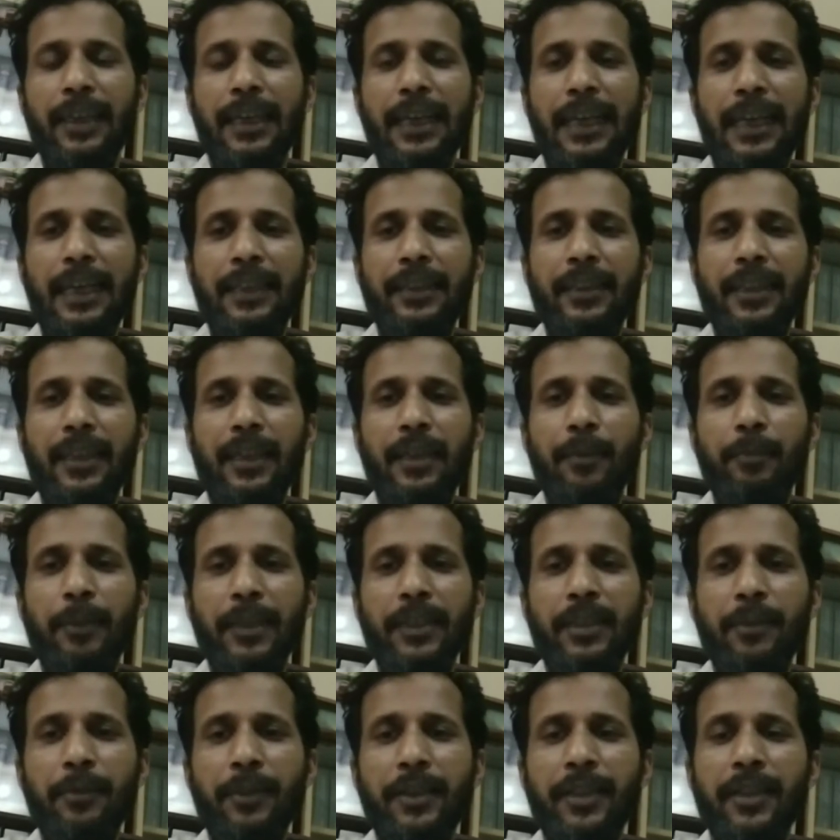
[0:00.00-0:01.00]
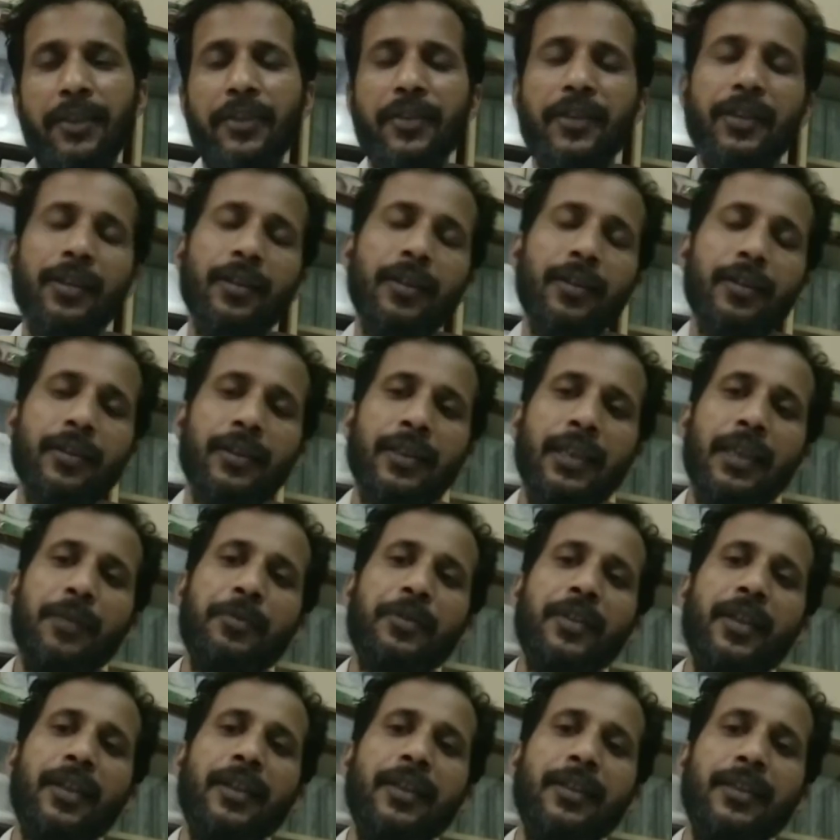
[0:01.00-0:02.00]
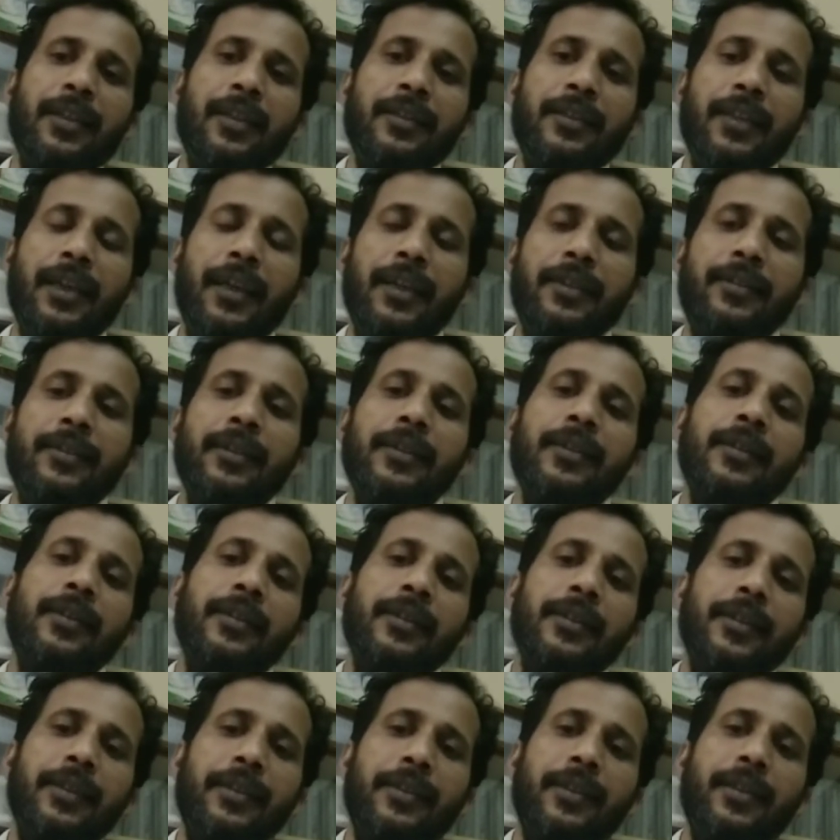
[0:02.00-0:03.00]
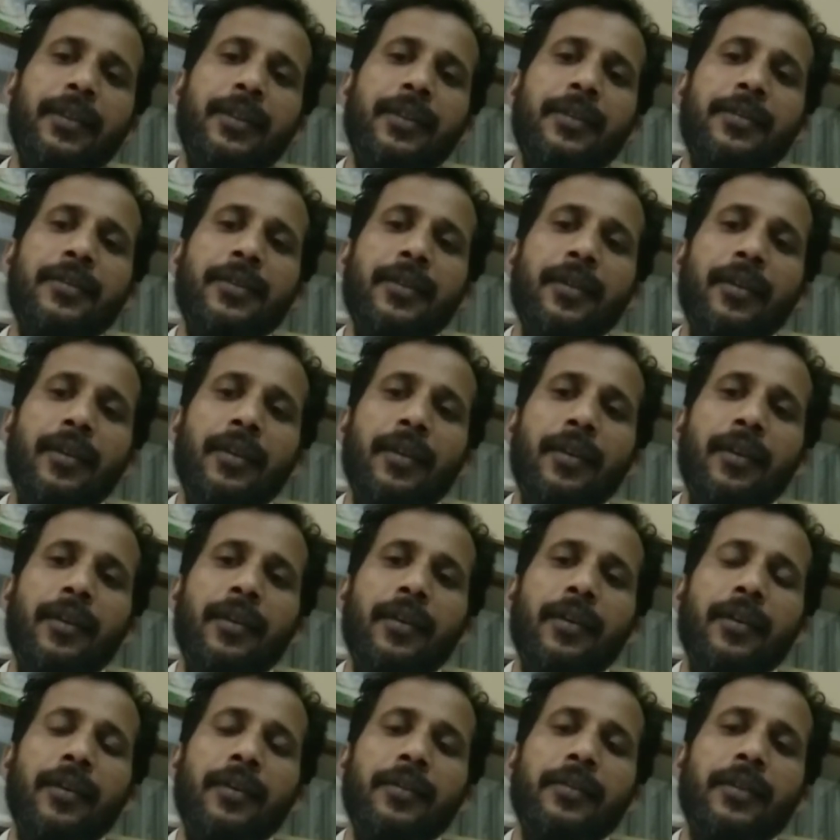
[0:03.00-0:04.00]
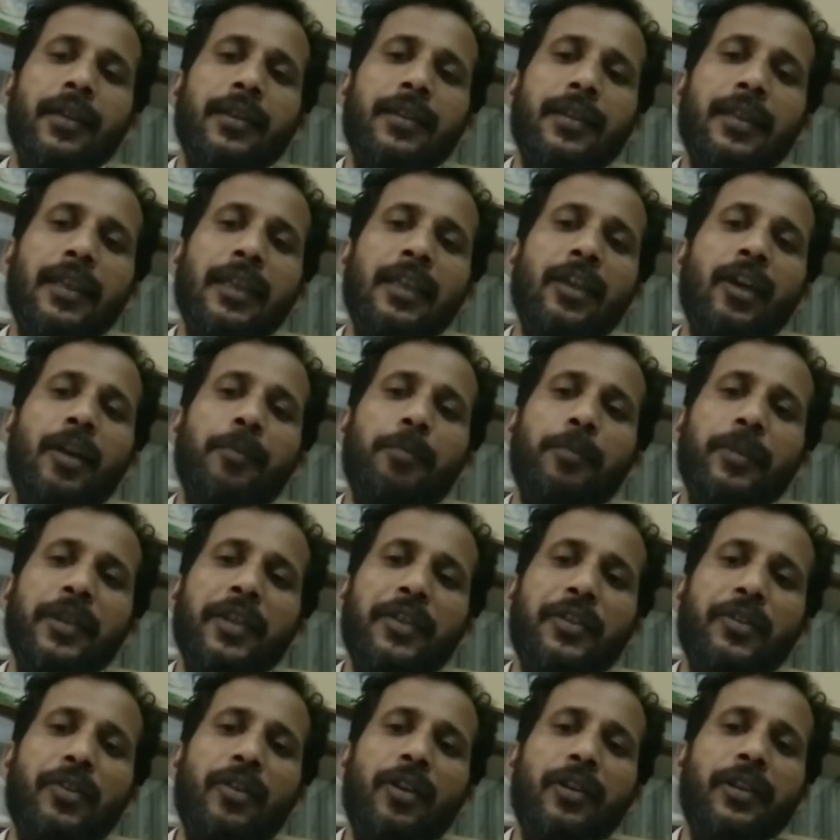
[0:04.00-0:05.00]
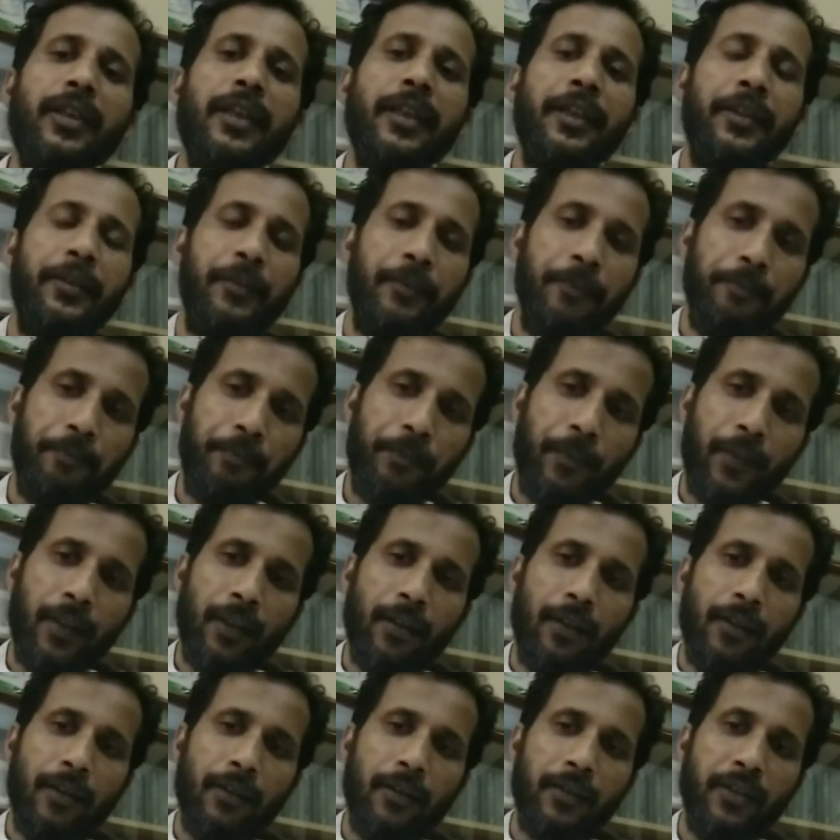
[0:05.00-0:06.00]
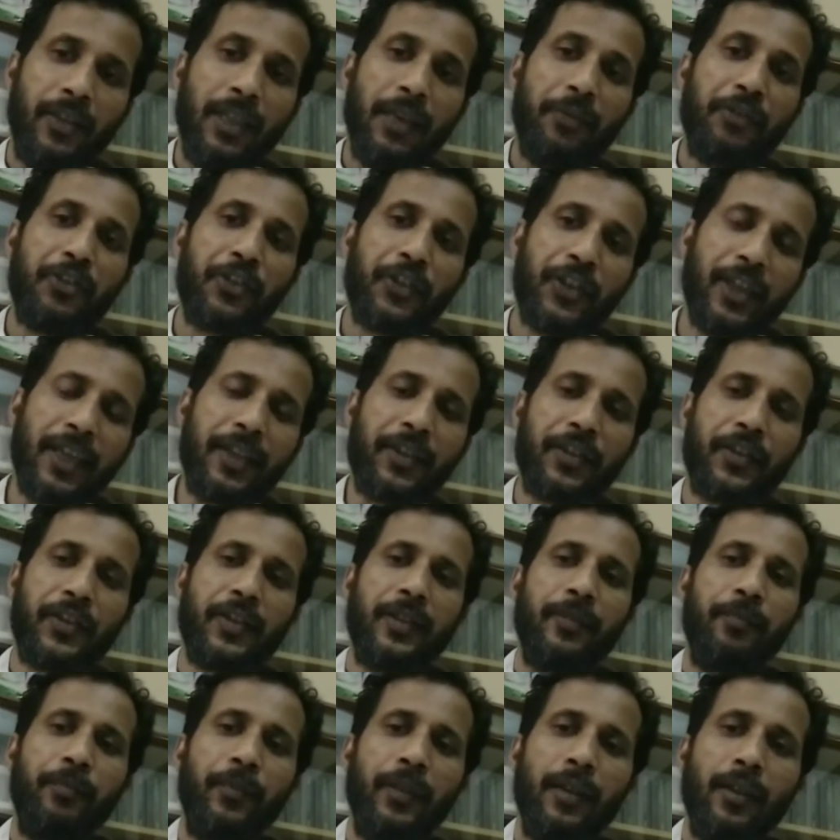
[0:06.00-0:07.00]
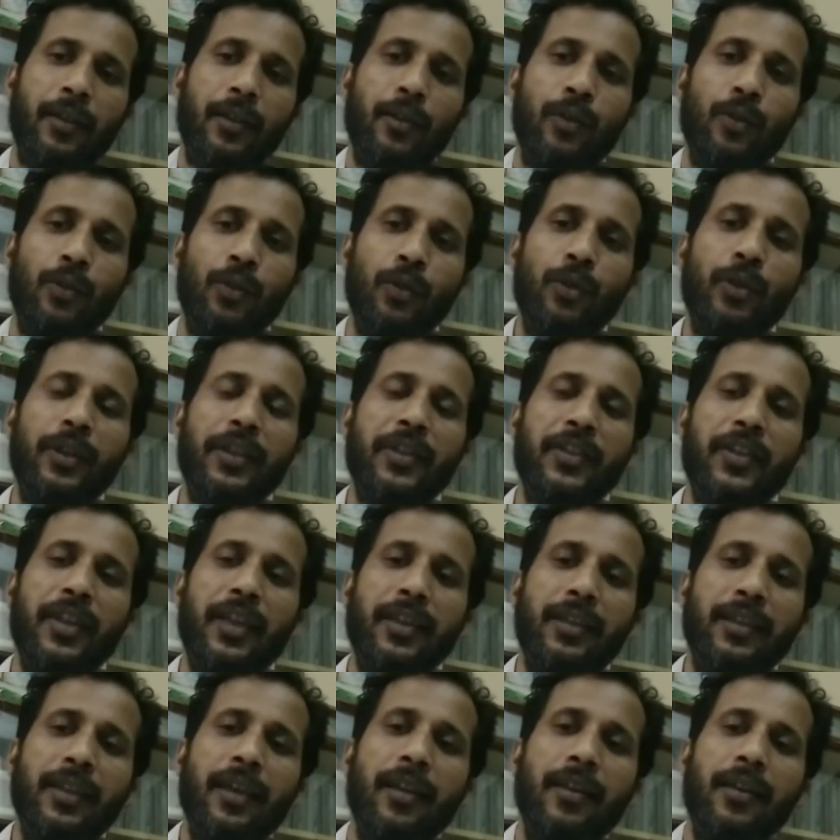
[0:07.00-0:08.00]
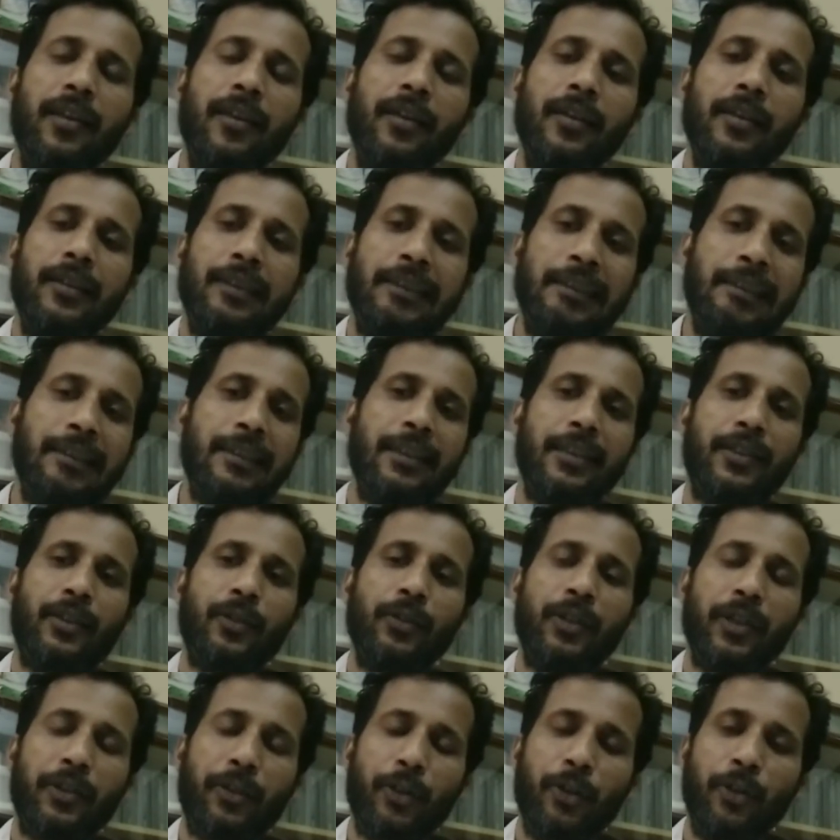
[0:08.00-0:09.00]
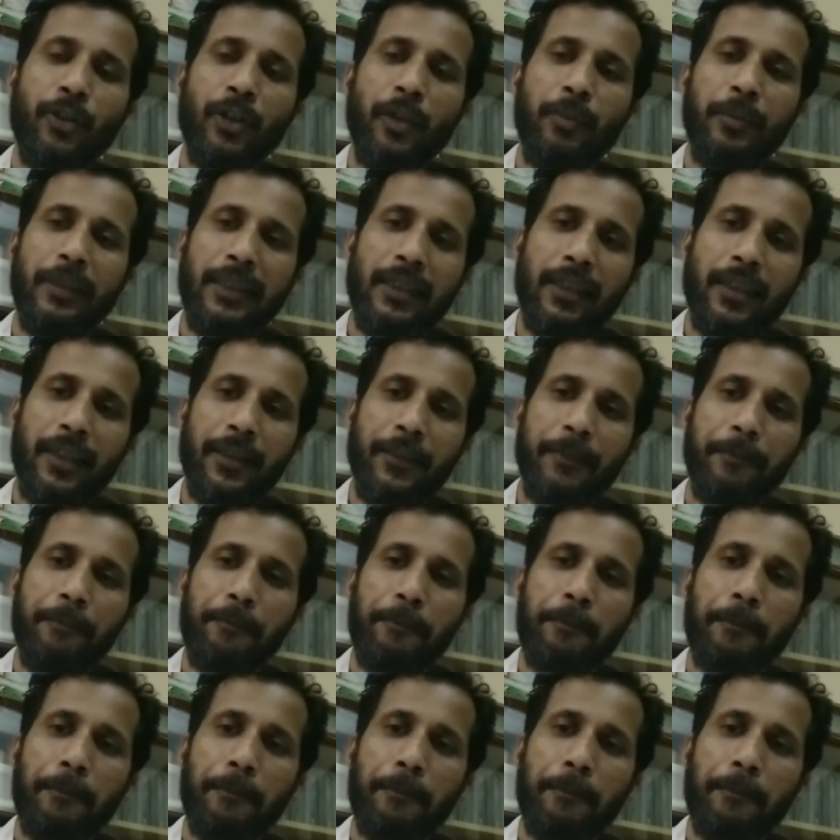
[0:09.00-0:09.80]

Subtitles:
And the mathematics gives the result that it is the King of Scotland, James VI, who is the real heir to the throne of England.